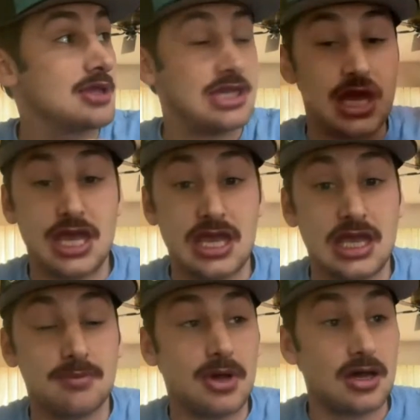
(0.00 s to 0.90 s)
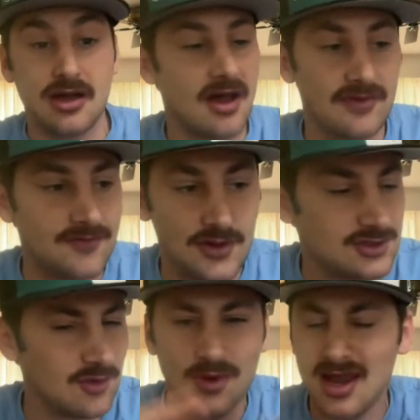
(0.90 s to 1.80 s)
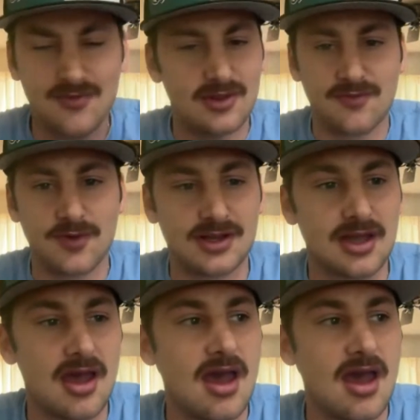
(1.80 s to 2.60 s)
team of the future, whatever the freak.